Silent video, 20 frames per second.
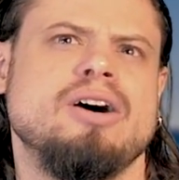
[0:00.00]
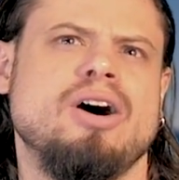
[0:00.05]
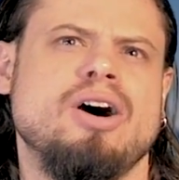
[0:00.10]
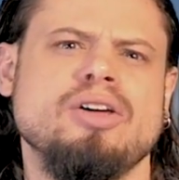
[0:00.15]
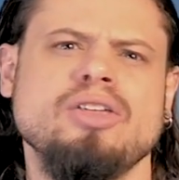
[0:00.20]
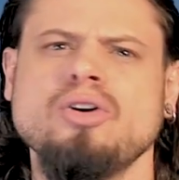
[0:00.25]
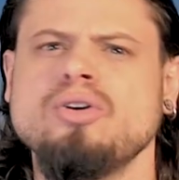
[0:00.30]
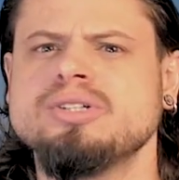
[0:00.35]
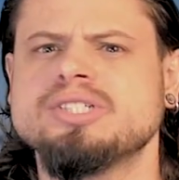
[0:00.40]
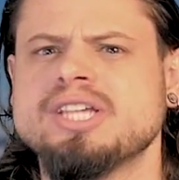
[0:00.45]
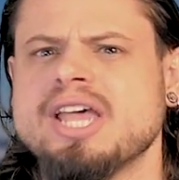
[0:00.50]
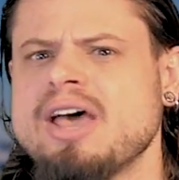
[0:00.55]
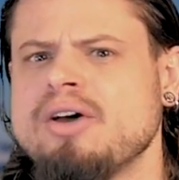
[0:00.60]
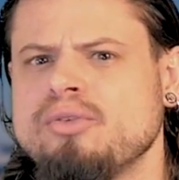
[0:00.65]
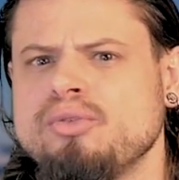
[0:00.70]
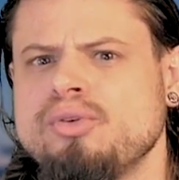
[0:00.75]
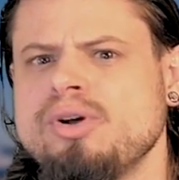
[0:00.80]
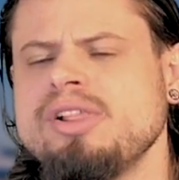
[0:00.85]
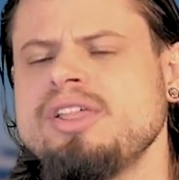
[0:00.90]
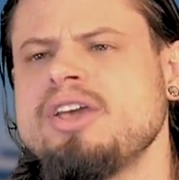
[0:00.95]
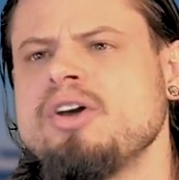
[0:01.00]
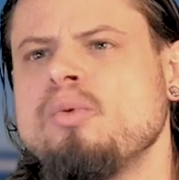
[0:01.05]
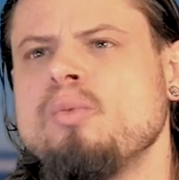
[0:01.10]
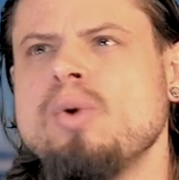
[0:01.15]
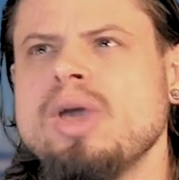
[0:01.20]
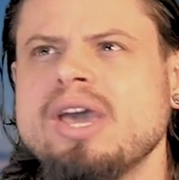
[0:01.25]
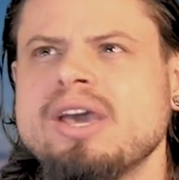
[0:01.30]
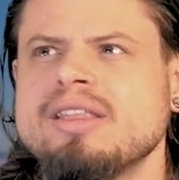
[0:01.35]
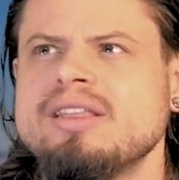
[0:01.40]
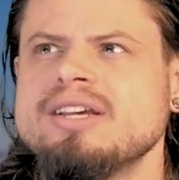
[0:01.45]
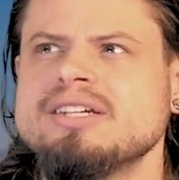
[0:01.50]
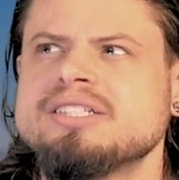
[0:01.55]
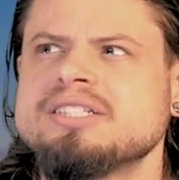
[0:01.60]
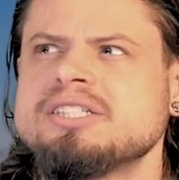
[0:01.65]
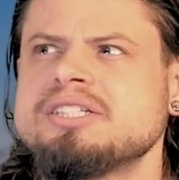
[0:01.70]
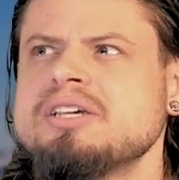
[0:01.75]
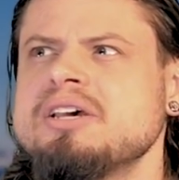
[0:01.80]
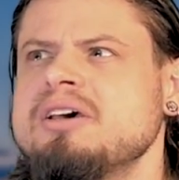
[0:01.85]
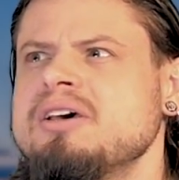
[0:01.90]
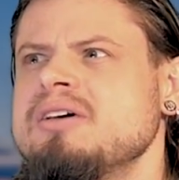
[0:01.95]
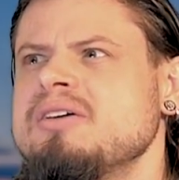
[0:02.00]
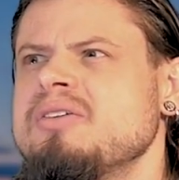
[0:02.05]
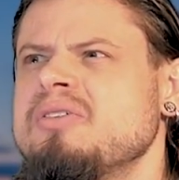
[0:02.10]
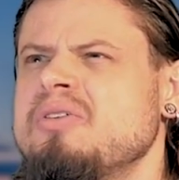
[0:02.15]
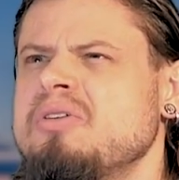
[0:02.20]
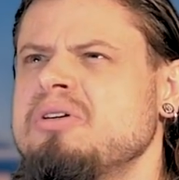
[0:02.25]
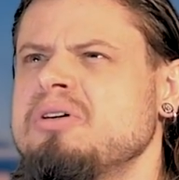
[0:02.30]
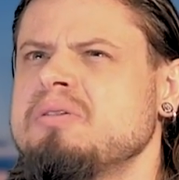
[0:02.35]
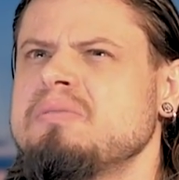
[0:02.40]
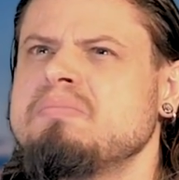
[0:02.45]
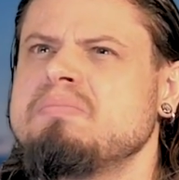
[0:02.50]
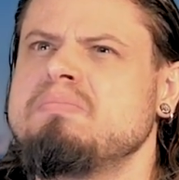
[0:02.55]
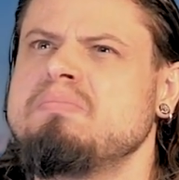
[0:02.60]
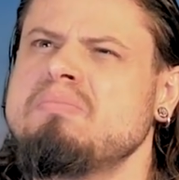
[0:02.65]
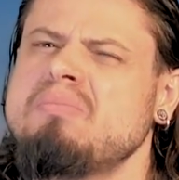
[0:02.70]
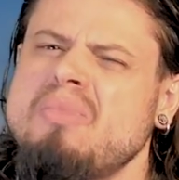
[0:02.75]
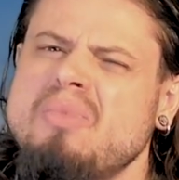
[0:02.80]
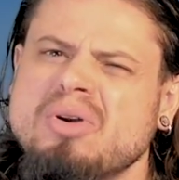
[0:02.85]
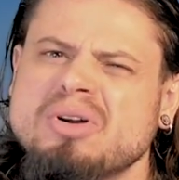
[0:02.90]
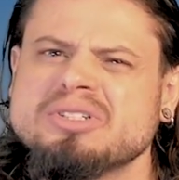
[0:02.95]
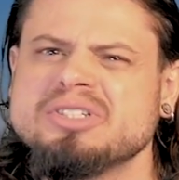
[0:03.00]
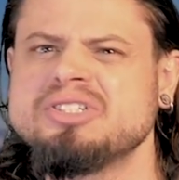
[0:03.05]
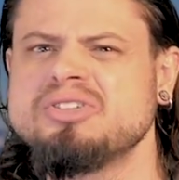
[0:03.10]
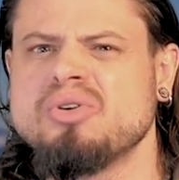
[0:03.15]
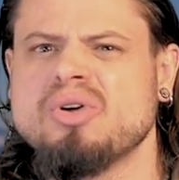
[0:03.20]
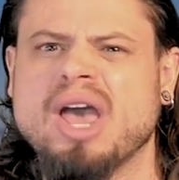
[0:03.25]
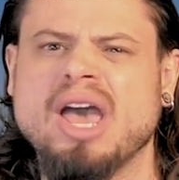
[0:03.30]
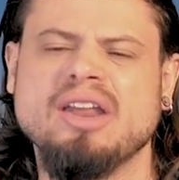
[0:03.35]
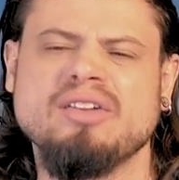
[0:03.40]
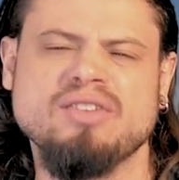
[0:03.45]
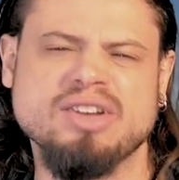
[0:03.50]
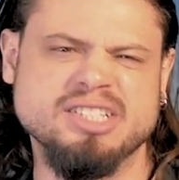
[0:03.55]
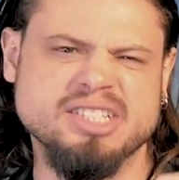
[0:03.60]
although is that really a weakness? Or more so kind of a